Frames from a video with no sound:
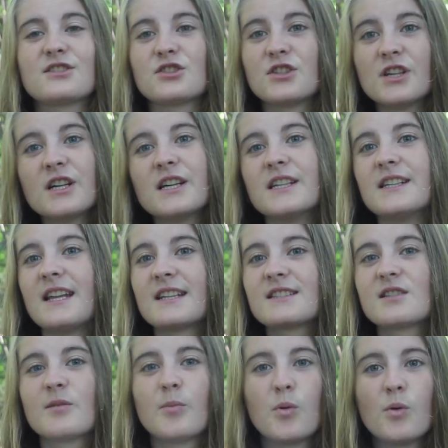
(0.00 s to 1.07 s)
good. That's
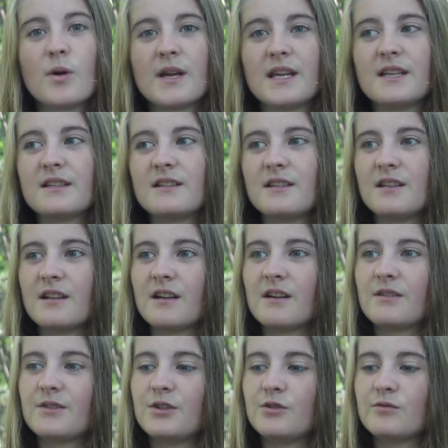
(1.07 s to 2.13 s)
the point. You
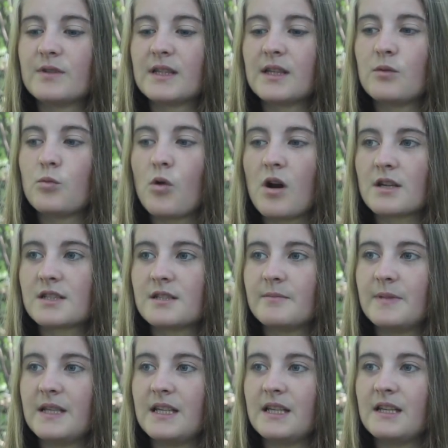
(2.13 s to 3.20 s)
know, you really want to
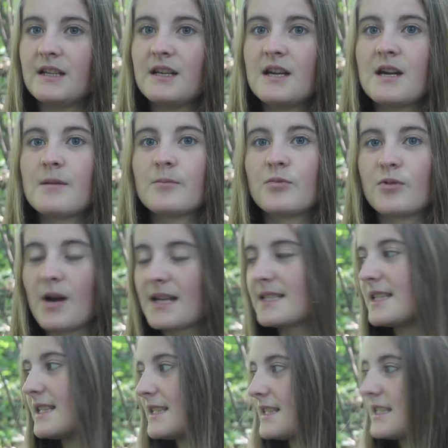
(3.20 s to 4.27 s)
be
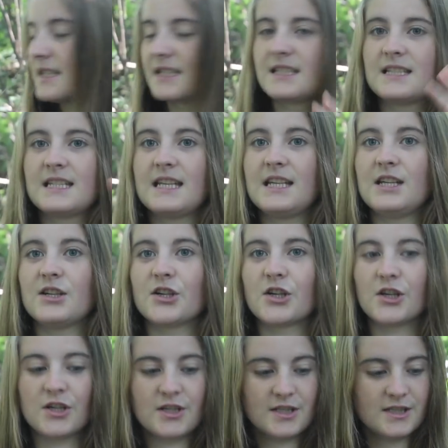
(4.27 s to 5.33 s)
present
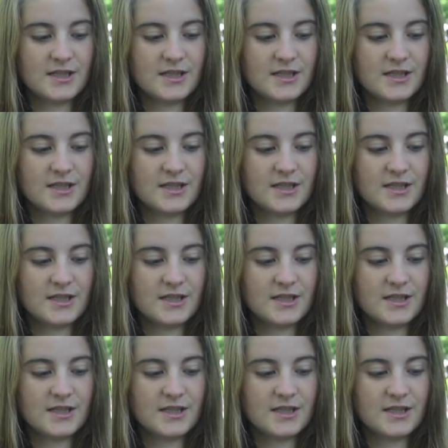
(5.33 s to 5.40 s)
here,